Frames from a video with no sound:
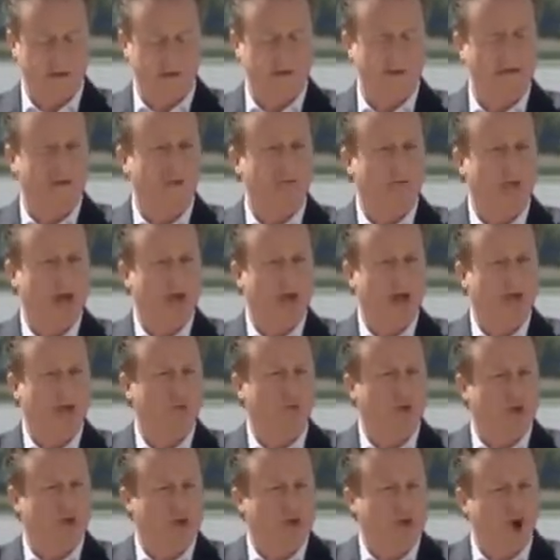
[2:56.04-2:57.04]
This pledge
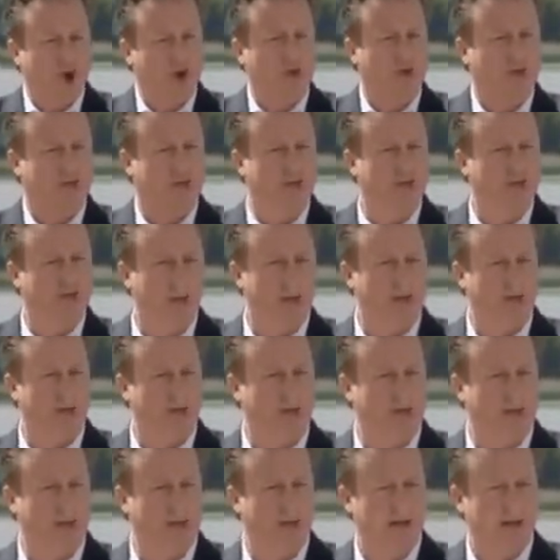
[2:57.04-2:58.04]
was not
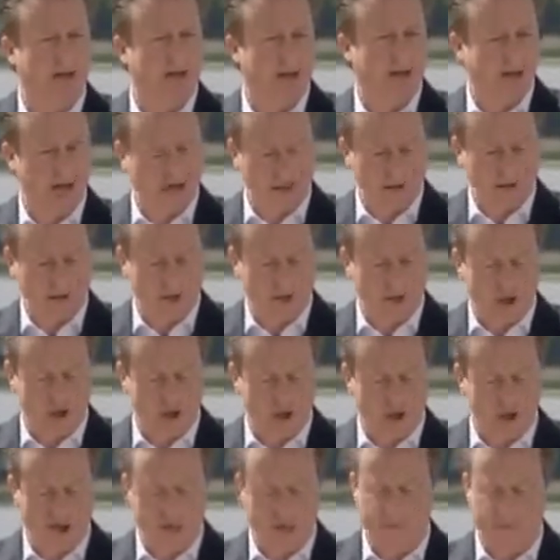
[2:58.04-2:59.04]
expected here at the
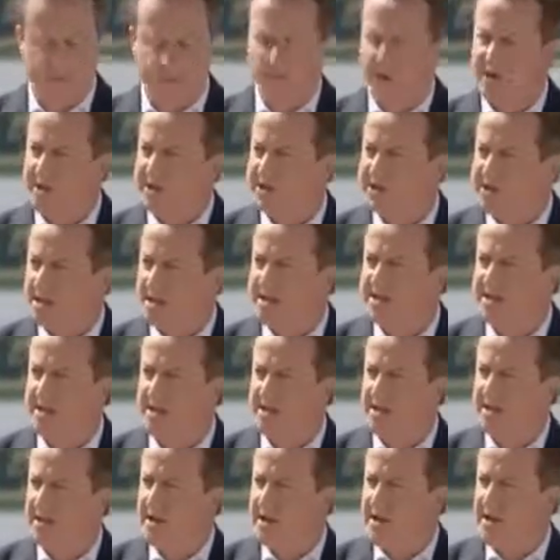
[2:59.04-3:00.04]
G8. We discussed
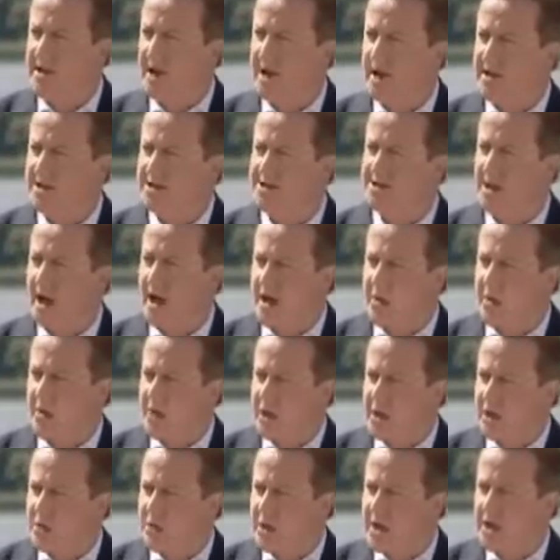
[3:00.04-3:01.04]
it last night, we
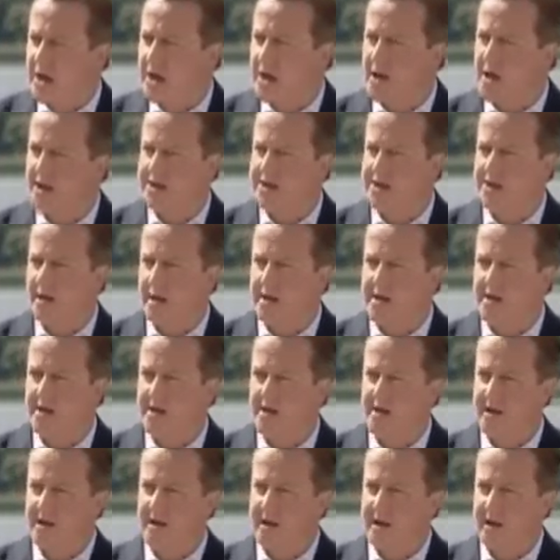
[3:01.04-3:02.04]
agreed it last night,
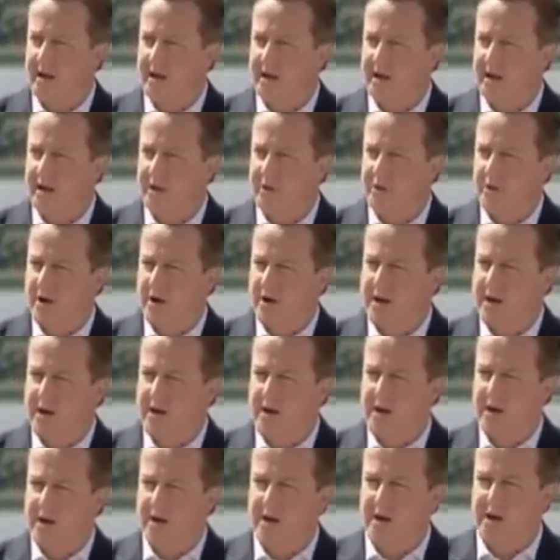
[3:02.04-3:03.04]
and have written it
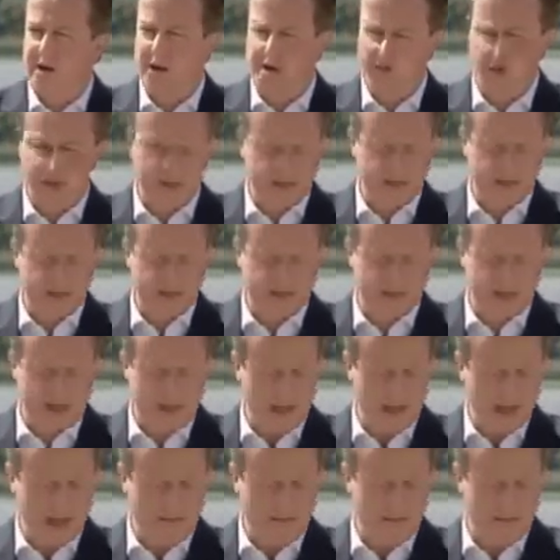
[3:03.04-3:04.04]
down and agreed it
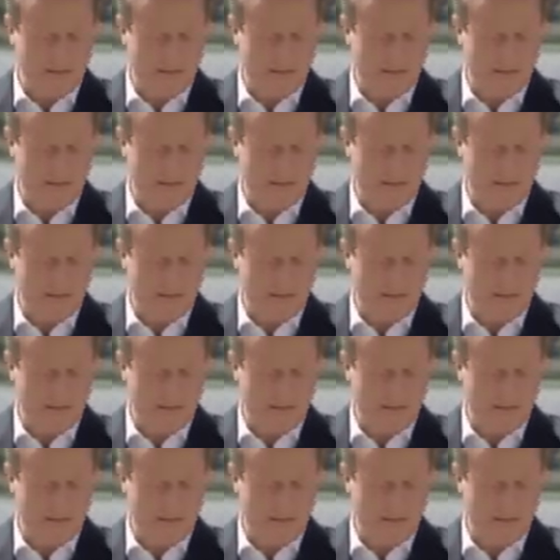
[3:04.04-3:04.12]
today.